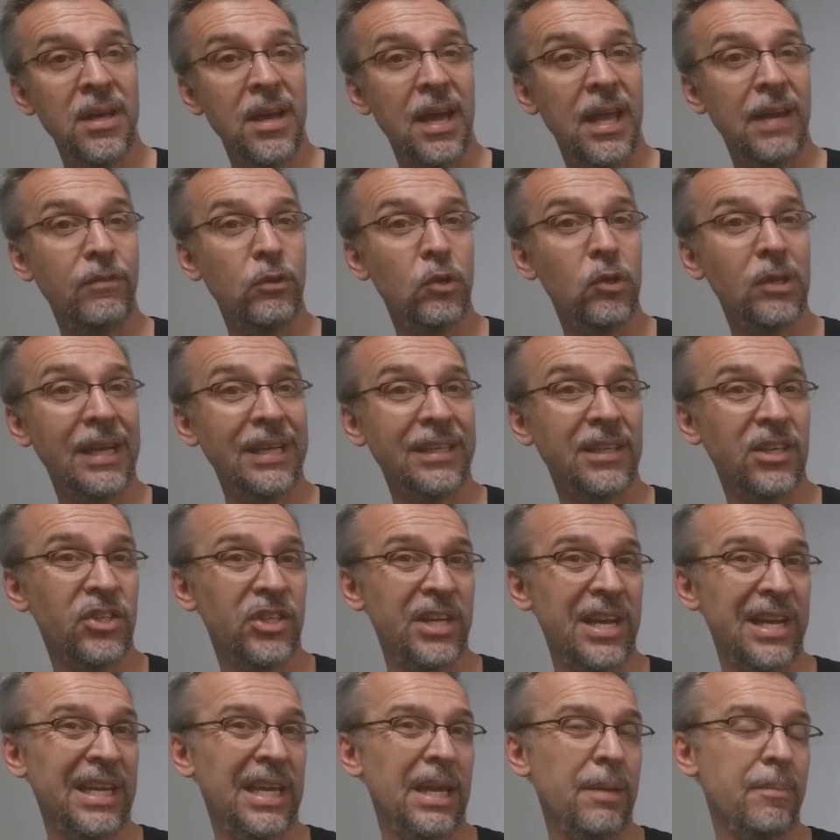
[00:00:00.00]
And if you would like to
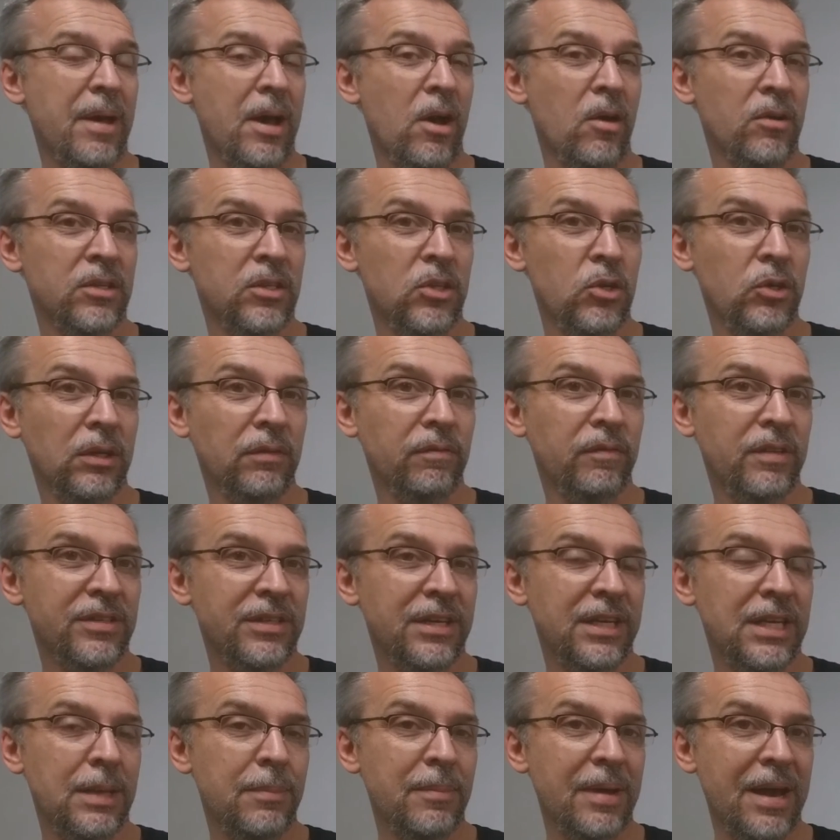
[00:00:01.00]
check him out, you can
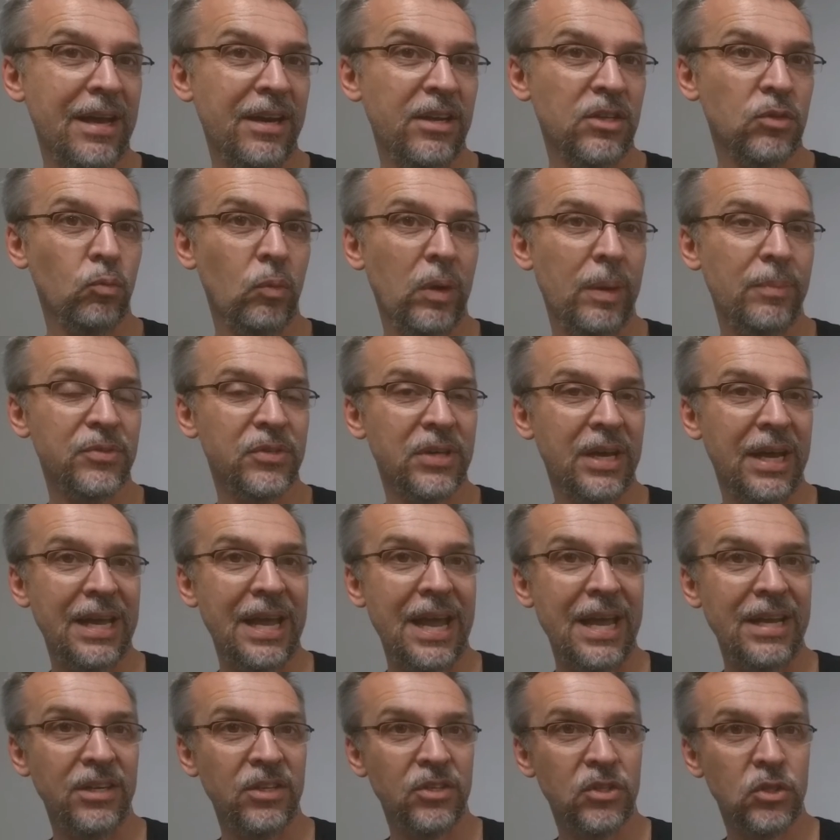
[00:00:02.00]
visit him at his
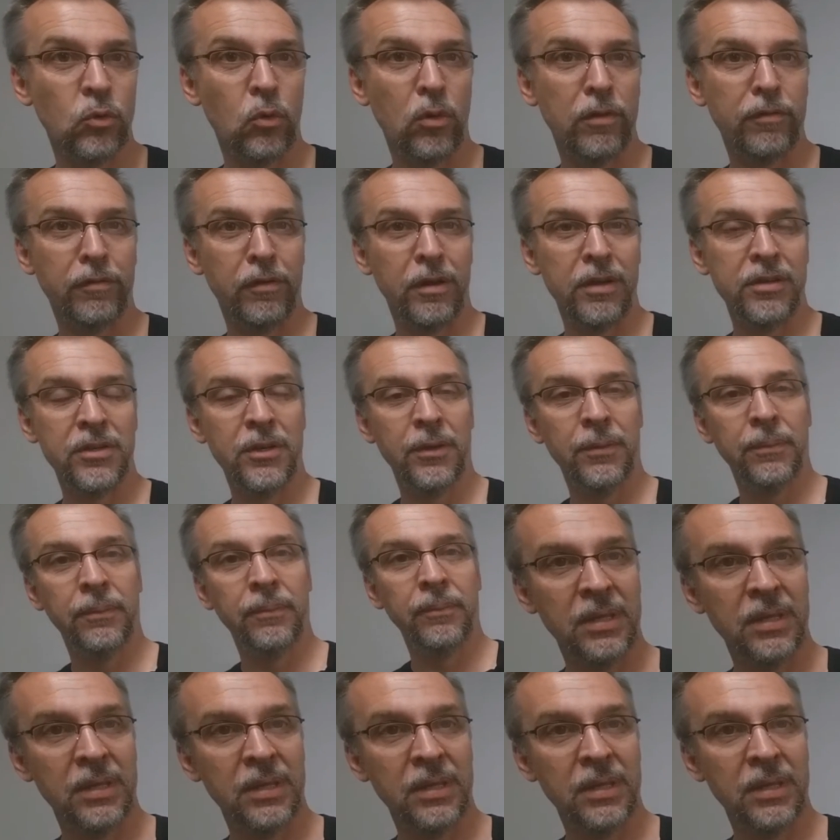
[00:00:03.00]
website and his storefront.